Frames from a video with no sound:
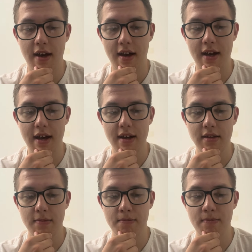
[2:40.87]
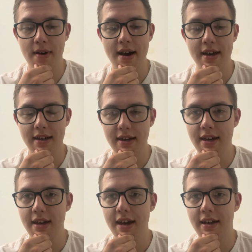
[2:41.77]
And by
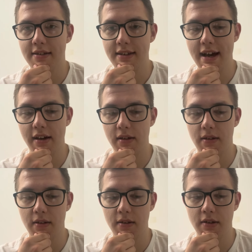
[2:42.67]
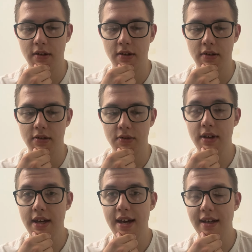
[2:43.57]
EA Seattle. So
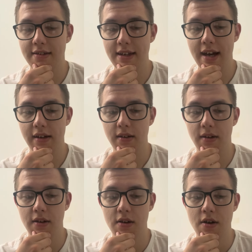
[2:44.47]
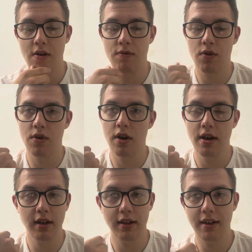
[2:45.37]
EA Seattle for
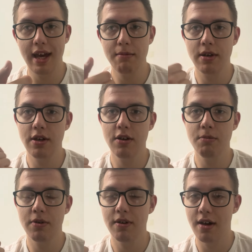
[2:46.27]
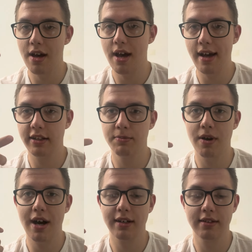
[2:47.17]
GameCube,
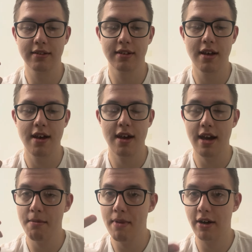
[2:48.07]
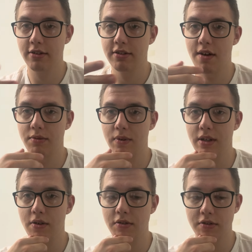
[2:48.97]
Xbox, and Microsoft
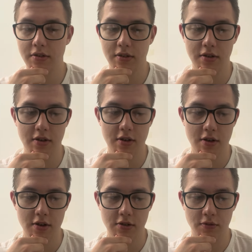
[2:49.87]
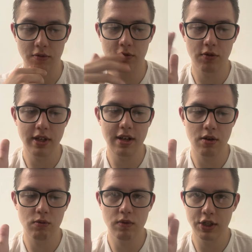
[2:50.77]
Windows. So for the
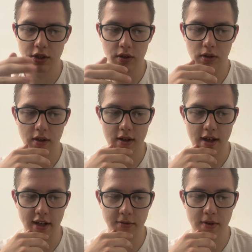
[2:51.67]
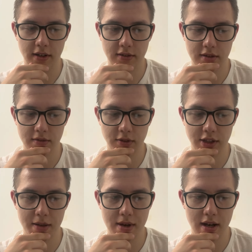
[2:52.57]
original Xbox, which
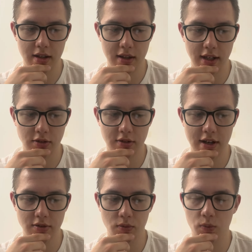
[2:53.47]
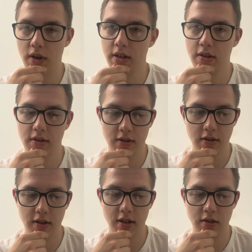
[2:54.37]
came out in like 2001.
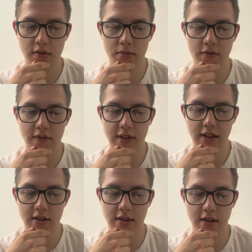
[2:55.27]
Yeah, November 15th.